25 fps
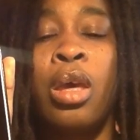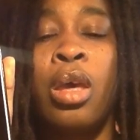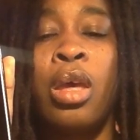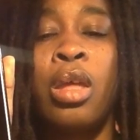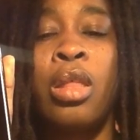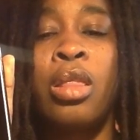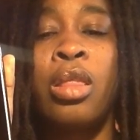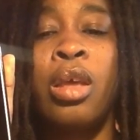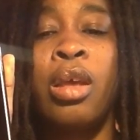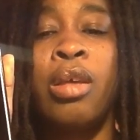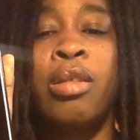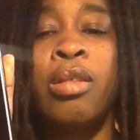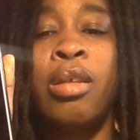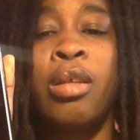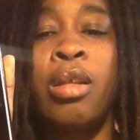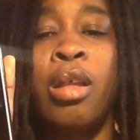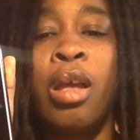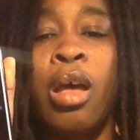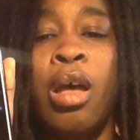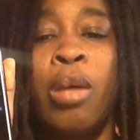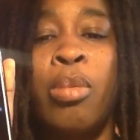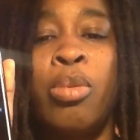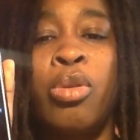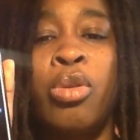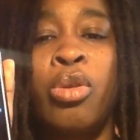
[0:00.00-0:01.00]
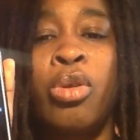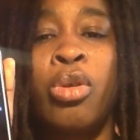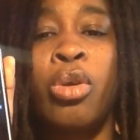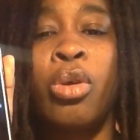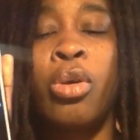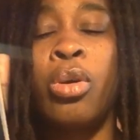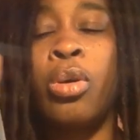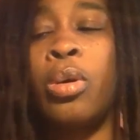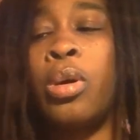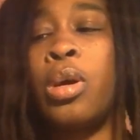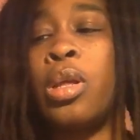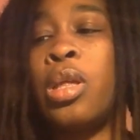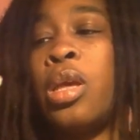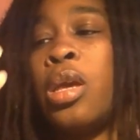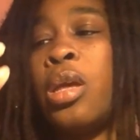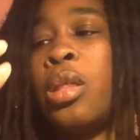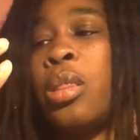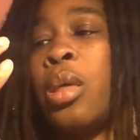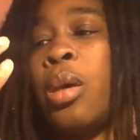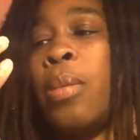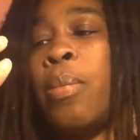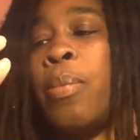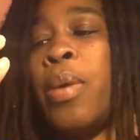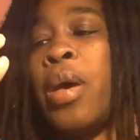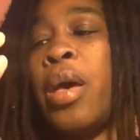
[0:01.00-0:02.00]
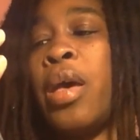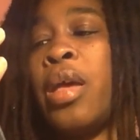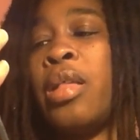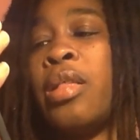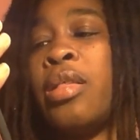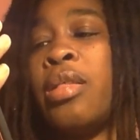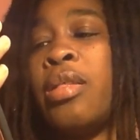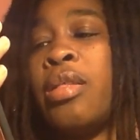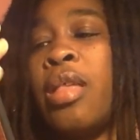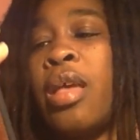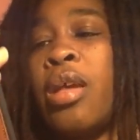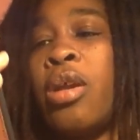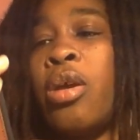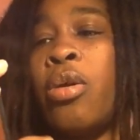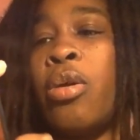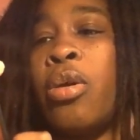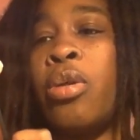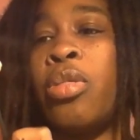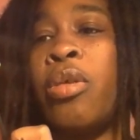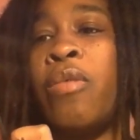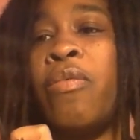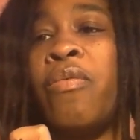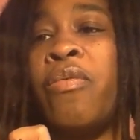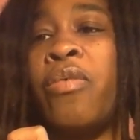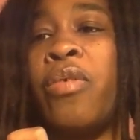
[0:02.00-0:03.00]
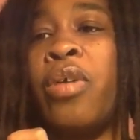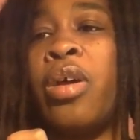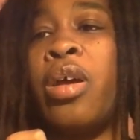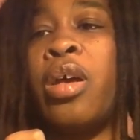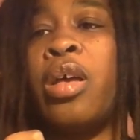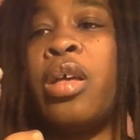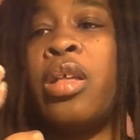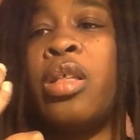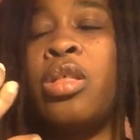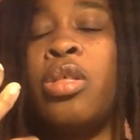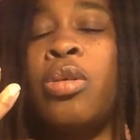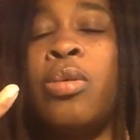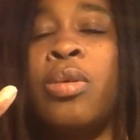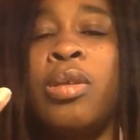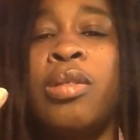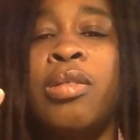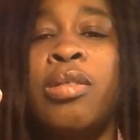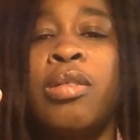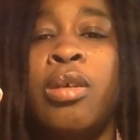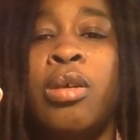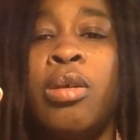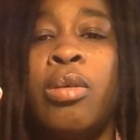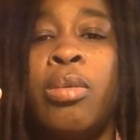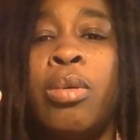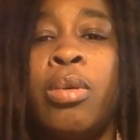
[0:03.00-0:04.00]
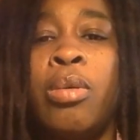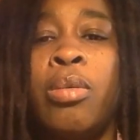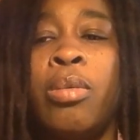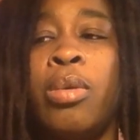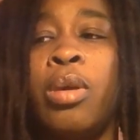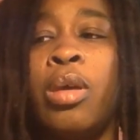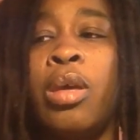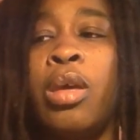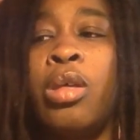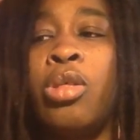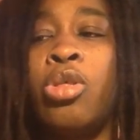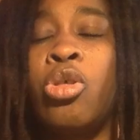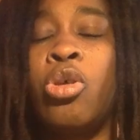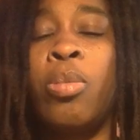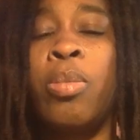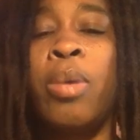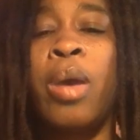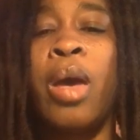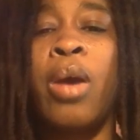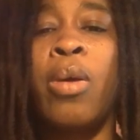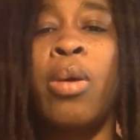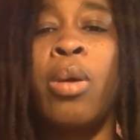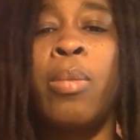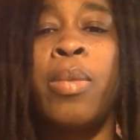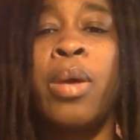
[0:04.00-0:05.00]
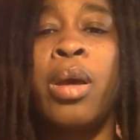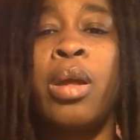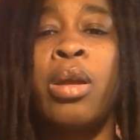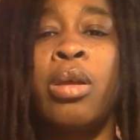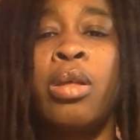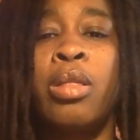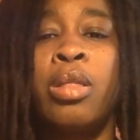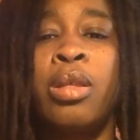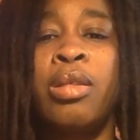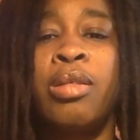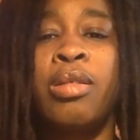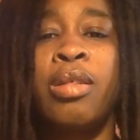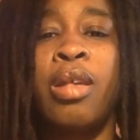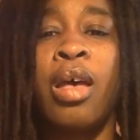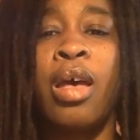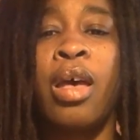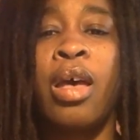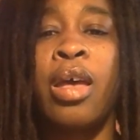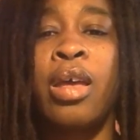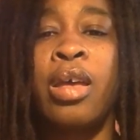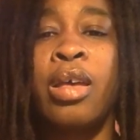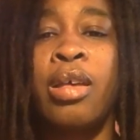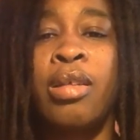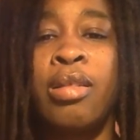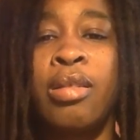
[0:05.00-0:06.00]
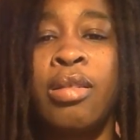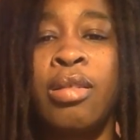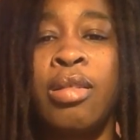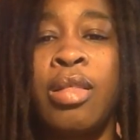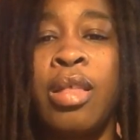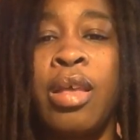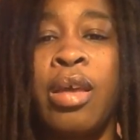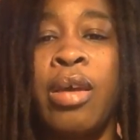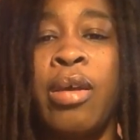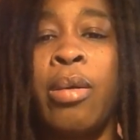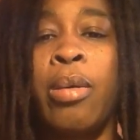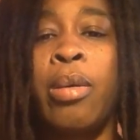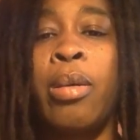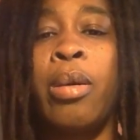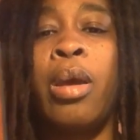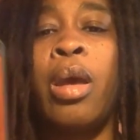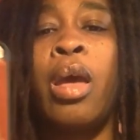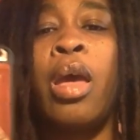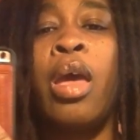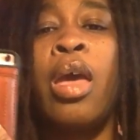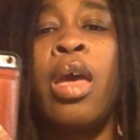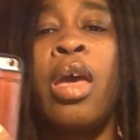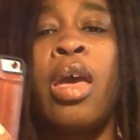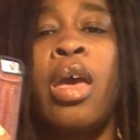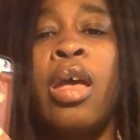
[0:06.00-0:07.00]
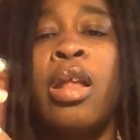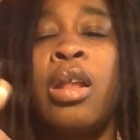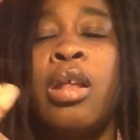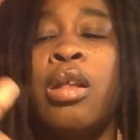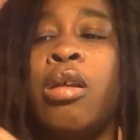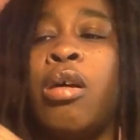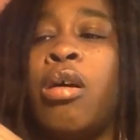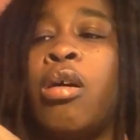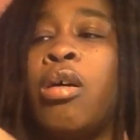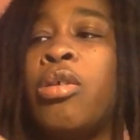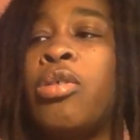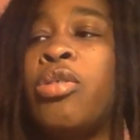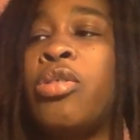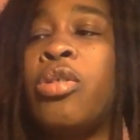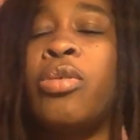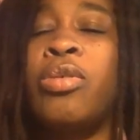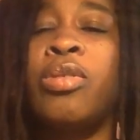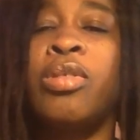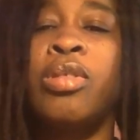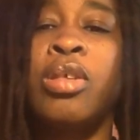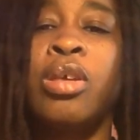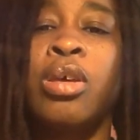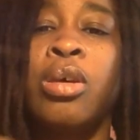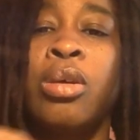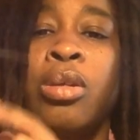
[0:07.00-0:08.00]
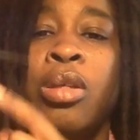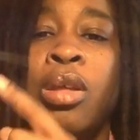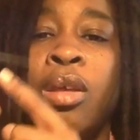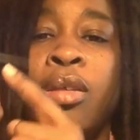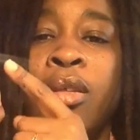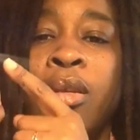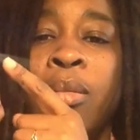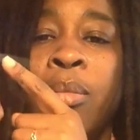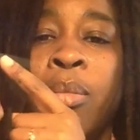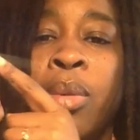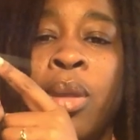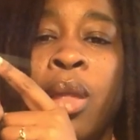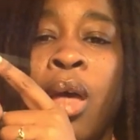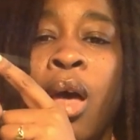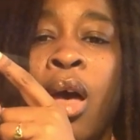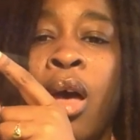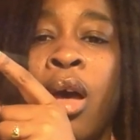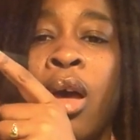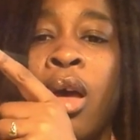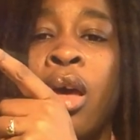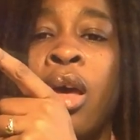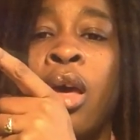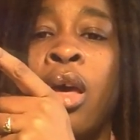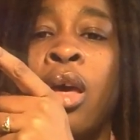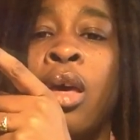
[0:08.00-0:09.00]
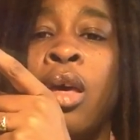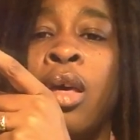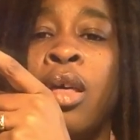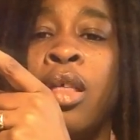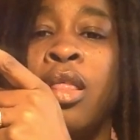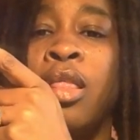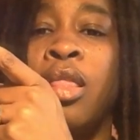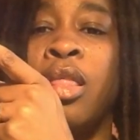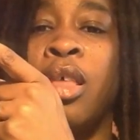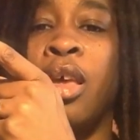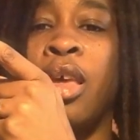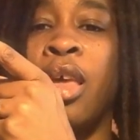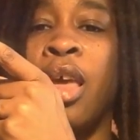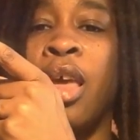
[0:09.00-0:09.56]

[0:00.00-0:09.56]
it doesn't obscure any of the buttons that are on the front. You can still hit your power button on the side because it's there and it also still doesn't block the